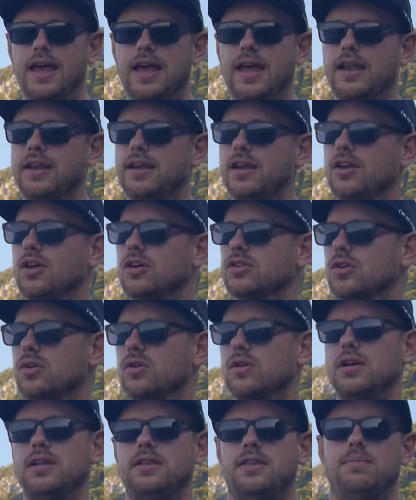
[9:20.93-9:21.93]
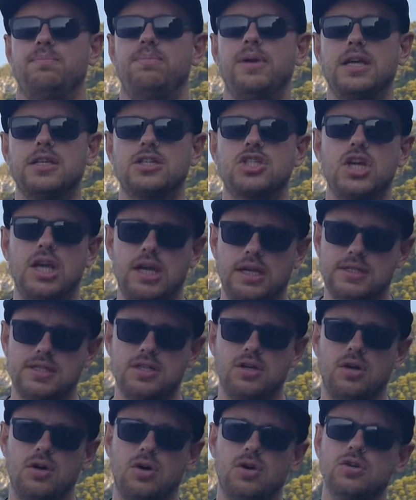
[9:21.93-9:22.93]
And not only the big
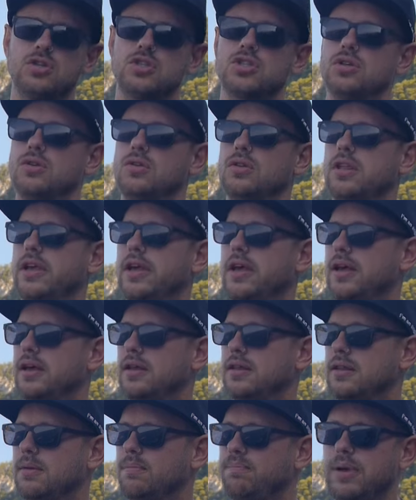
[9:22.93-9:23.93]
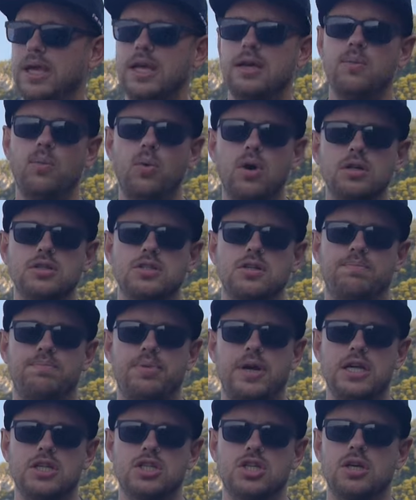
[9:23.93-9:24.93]
jigs, also the big water
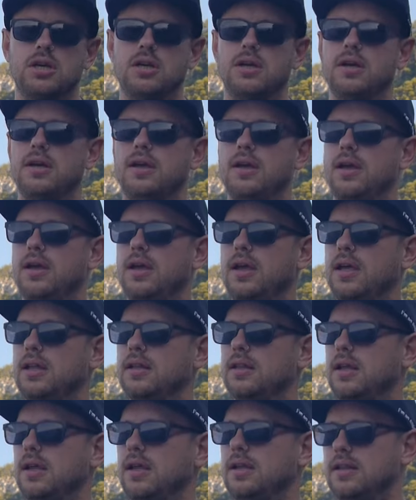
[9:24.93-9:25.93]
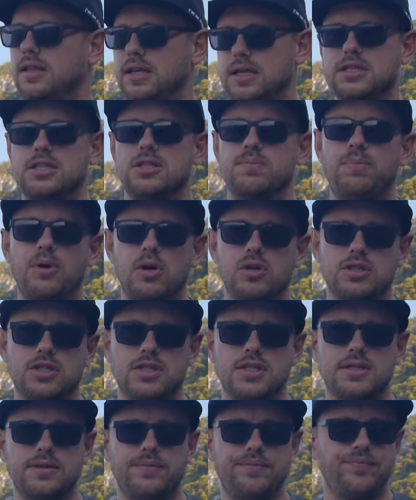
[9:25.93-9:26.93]
pressure in these
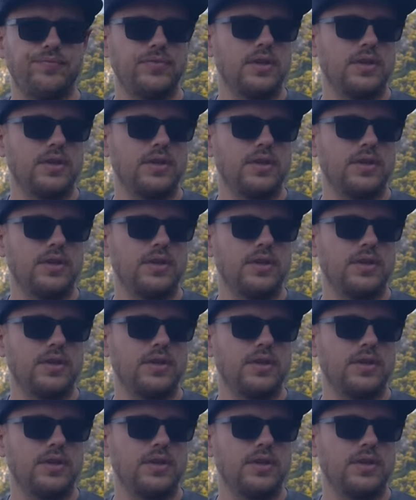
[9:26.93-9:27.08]
spots.